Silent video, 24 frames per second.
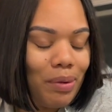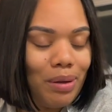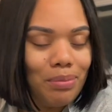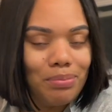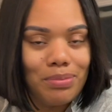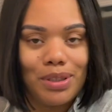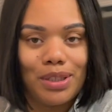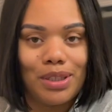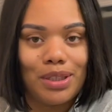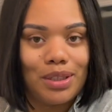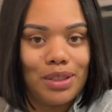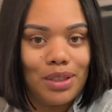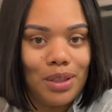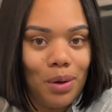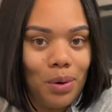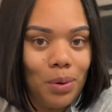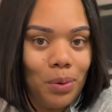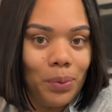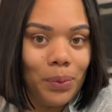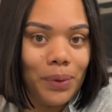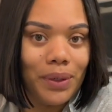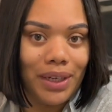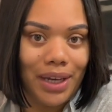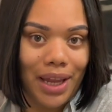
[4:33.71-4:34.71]
I'm
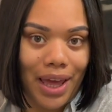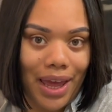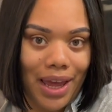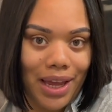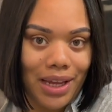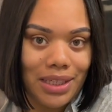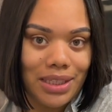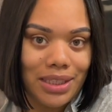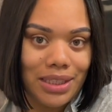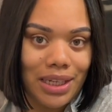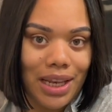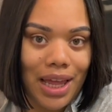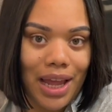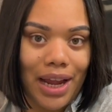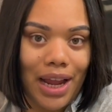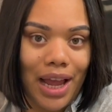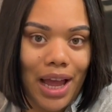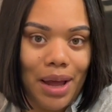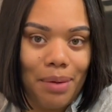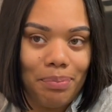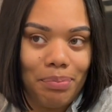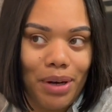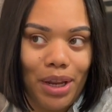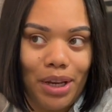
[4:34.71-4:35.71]
so relaxed. Like,
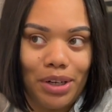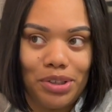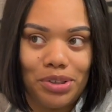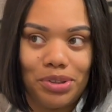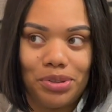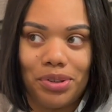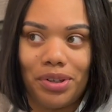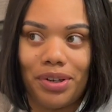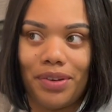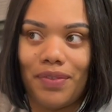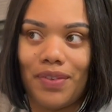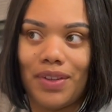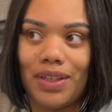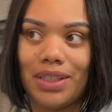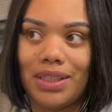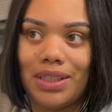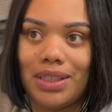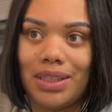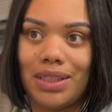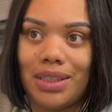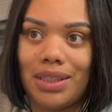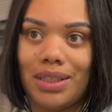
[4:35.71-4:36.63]
I'm not sure if it's,